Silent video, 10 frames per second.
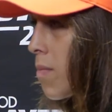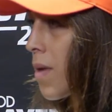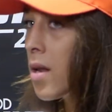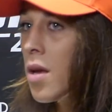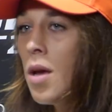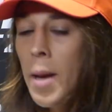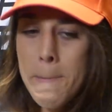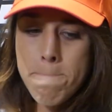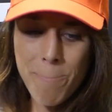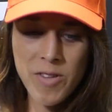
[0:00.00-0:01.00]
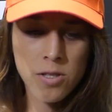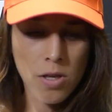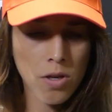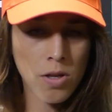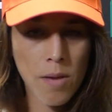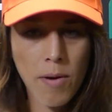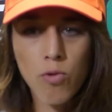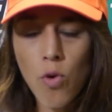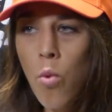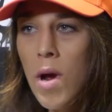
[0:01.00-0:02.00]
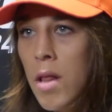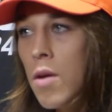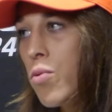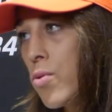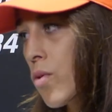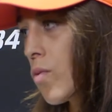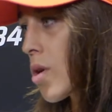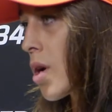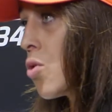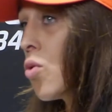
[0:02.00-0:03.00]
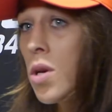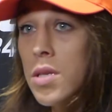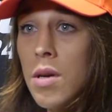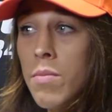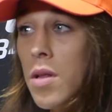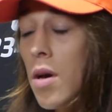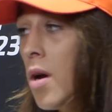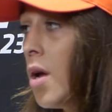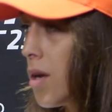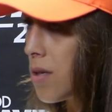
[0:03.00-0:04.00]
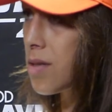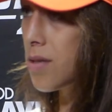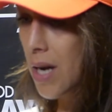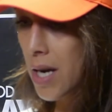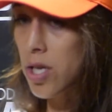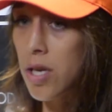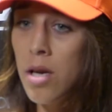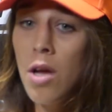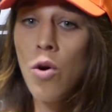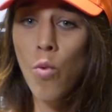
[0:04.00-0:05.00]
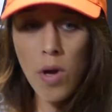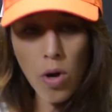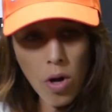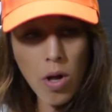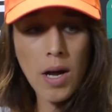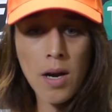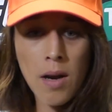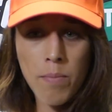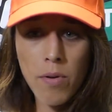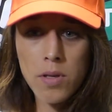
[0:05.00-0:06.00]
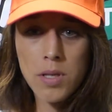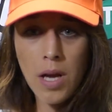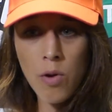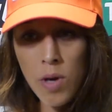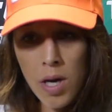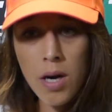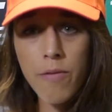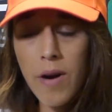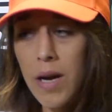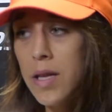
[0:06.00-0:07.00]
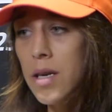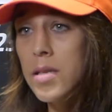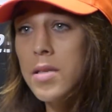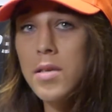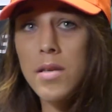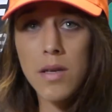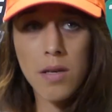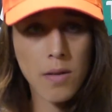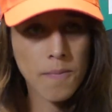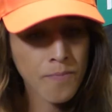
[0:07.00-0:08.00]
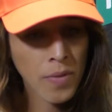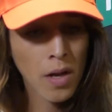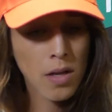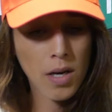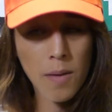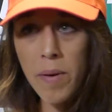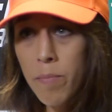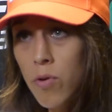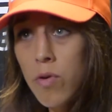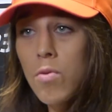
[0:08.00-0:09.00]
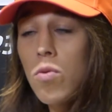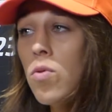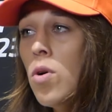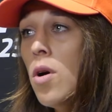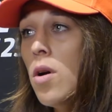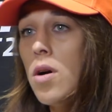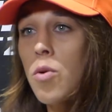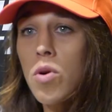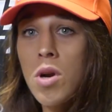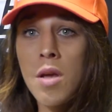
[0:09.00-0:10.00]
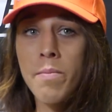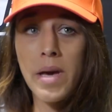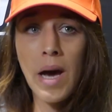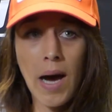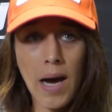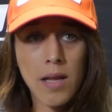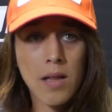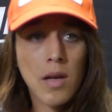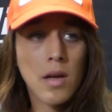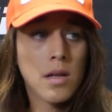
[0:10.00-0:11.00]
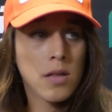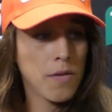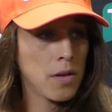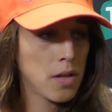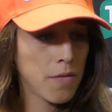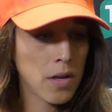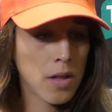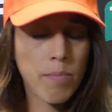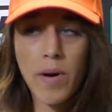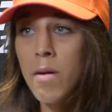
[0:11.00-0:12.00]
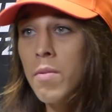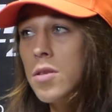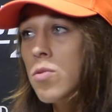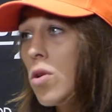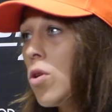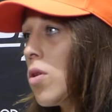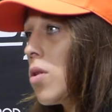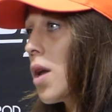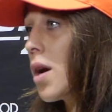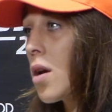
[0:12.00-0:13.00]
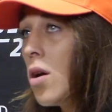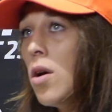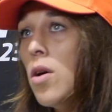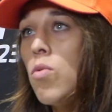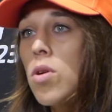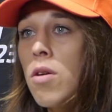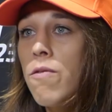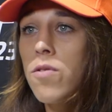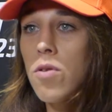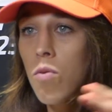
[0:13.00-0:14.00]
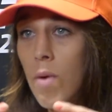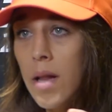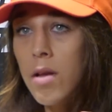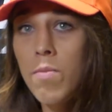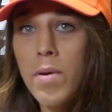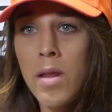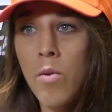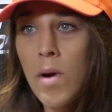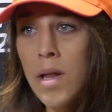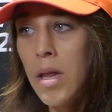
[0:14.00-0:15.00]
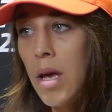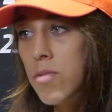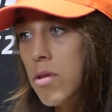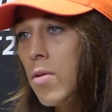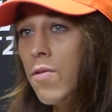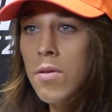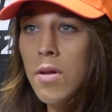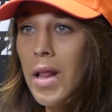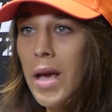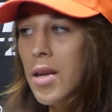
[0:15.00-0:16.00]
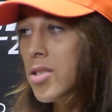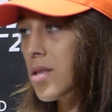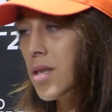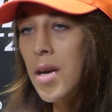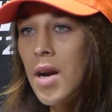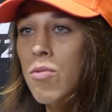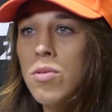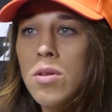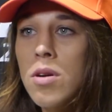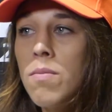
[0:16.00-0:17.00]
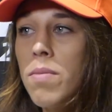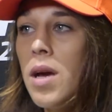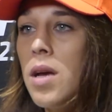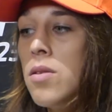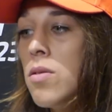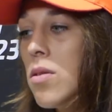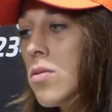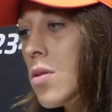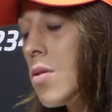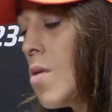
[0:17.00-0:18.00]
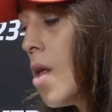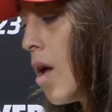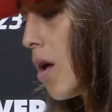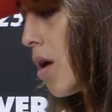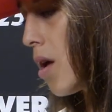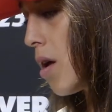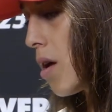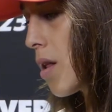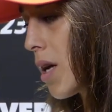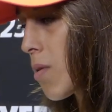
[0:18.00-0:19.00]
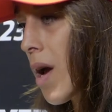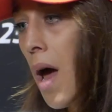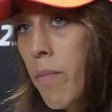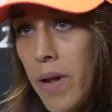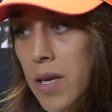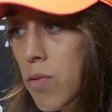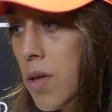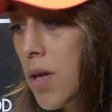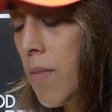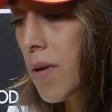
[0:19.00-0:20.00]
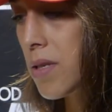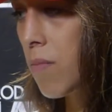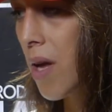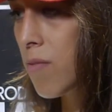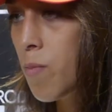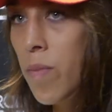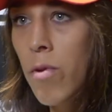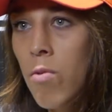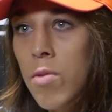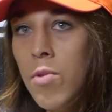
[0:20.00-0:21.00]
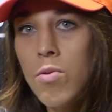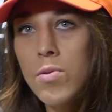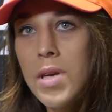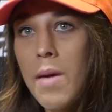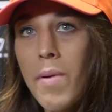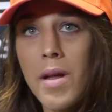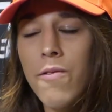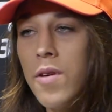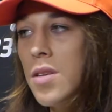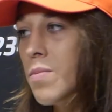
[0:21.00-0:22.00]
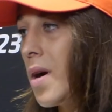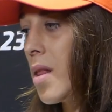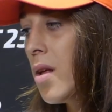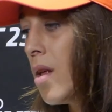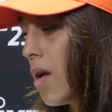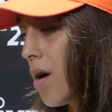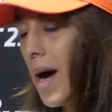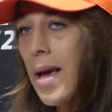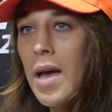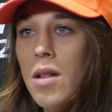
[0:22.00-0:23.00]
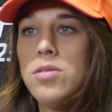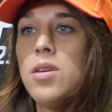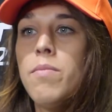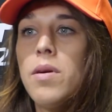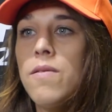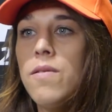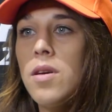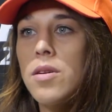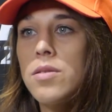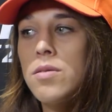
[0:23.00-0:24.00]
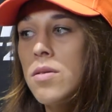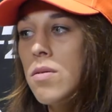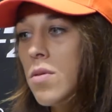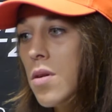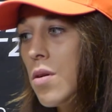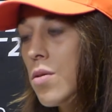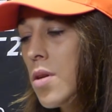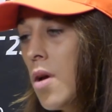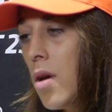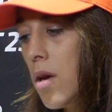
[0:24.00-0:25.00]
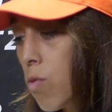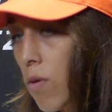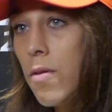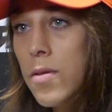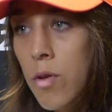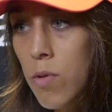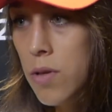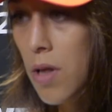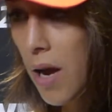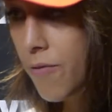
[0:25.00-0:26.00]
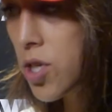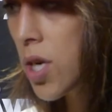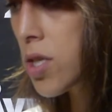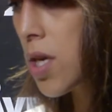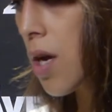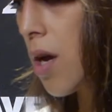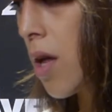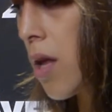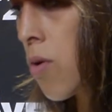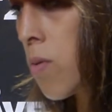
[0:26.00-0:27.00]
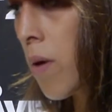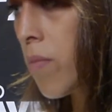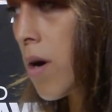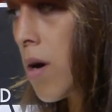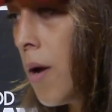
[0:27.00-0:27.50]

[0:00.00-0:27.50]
money, it's not only about to willing put on work and doing some media. It's actually, we all are employees. Like, we are fighters. There are people who are working behind in different departments. We all like working for one company, one name. So if you don't like it, just get out. Don't complain, you know. So that's why I'm blessed with them. And sometimes people want me to say bad things, but I cannot say bad things, you know, because it was life-changing. And I remember